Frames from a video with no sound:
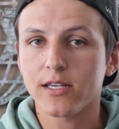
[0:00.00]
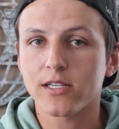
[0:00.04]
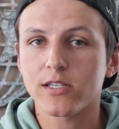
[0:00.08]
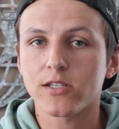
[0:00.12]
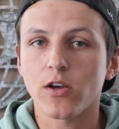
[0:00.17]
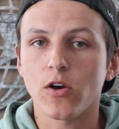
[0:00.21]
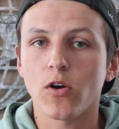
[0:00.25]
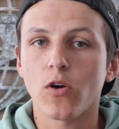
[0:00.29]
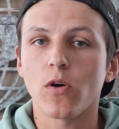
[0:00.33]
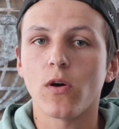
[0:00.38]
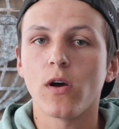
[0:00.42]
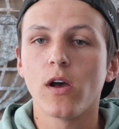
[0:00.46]

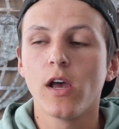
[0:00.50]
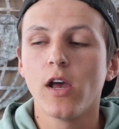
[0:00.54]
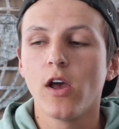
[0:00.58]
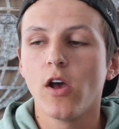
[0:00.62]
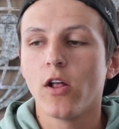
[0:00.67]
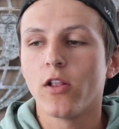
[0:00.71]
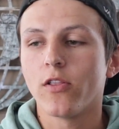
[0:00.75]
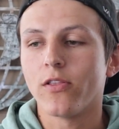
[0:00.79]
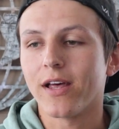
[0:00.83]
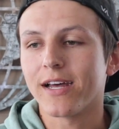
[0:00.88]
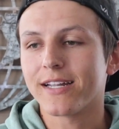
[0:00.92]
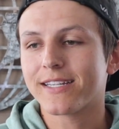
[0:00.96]
So
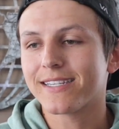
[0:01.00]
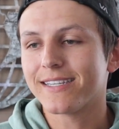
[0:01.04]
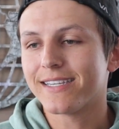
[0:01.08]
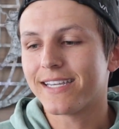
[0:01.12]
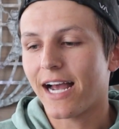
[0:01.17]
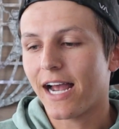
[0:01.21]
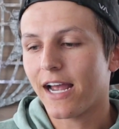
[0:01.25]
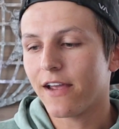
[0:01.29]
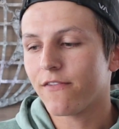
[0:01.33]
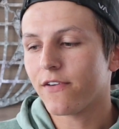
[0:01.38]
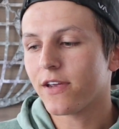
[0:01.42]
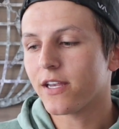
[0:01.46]
let's
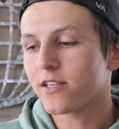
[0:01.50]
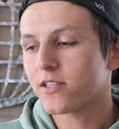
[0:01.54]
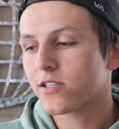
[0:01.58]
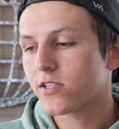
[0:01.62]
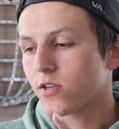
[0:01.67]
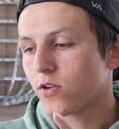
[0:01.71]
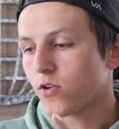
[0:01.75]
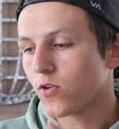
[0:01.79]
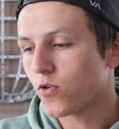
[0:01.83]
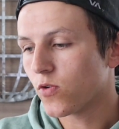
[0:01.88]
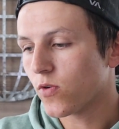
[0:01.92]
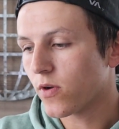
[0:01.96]
dive
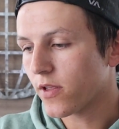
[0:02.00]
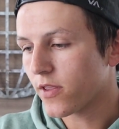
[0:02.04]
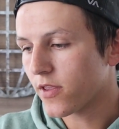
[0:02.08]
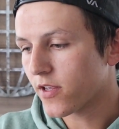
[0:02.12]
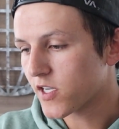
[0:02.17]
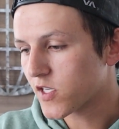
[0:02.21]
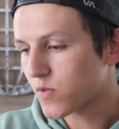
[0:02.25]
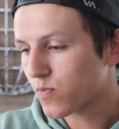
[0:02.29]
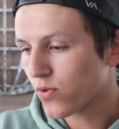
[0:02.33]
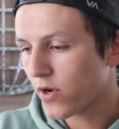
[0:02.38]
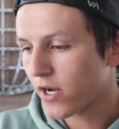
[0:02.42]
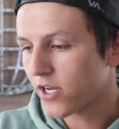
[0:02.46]
into the
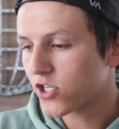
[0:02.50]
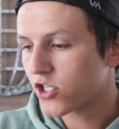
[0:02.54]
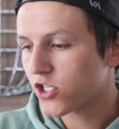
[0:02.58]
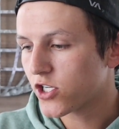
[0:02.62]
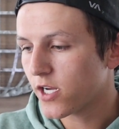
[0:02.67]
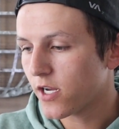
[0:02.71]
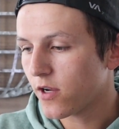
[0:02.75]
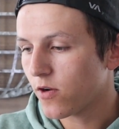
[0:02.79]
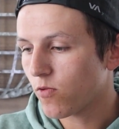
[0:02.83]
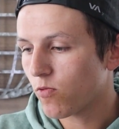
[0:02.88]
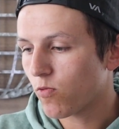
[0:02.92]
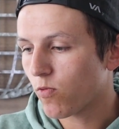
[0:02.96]

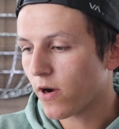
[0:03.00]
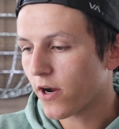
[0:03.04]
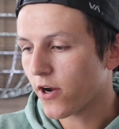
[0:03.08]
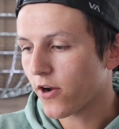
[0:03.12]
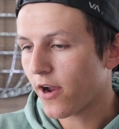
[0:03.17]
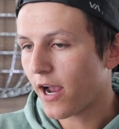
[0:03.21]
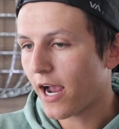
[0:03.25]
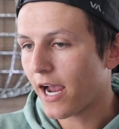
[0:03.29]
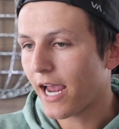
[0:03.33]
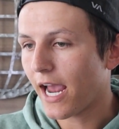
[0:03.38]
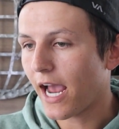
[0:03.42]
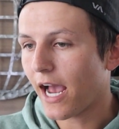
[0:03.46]
spreadsheet
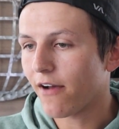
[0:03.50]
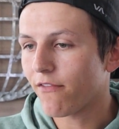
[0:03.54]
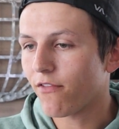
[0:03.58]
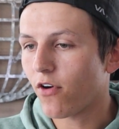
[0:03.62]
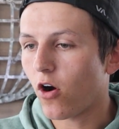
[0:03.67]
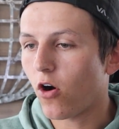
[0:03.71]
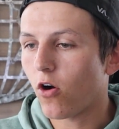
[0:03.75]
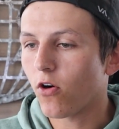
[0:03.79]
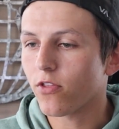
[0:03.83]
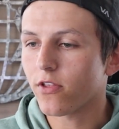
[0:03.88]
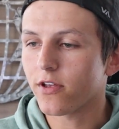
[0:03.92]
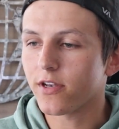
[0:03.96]
where I have
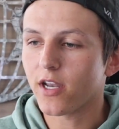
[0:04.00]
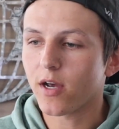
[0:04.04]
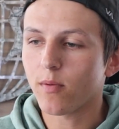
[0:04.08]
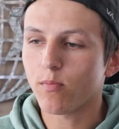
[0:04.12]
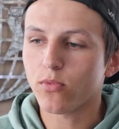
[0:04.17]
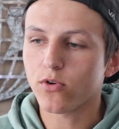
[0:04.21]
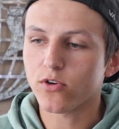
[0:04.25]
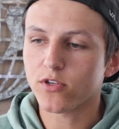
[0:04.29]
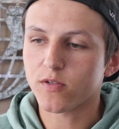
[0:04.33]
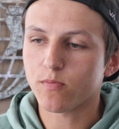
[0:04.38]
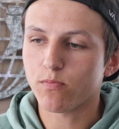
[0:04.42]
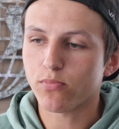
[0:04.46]
all the
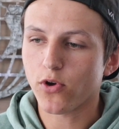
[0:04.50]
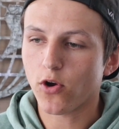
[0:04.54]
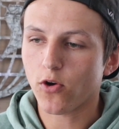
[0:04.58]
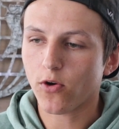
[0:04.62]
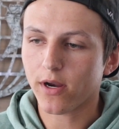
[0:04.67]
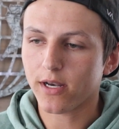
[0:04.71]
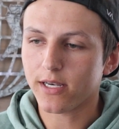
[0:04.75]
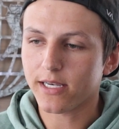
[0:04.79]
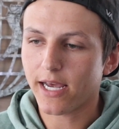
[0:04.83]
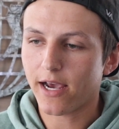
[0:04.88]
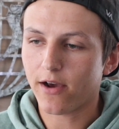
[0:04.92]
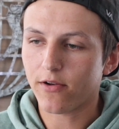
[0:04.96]
numbers
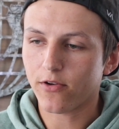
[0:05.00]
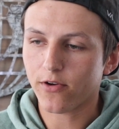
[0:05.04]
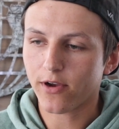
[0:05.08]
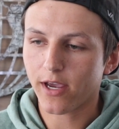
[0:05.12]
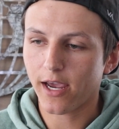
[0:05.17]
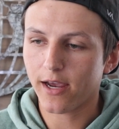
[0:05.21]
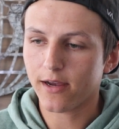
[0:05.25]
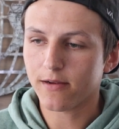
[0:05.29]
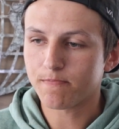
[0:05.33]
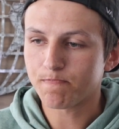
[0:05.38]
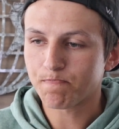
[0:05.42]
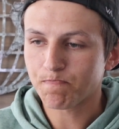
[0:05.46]
broken down,
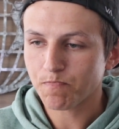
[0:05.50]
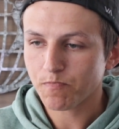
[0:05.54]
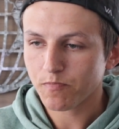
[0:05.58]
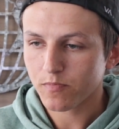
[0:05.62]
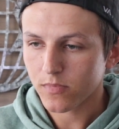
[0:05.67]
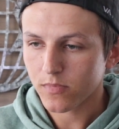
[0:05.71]
okay?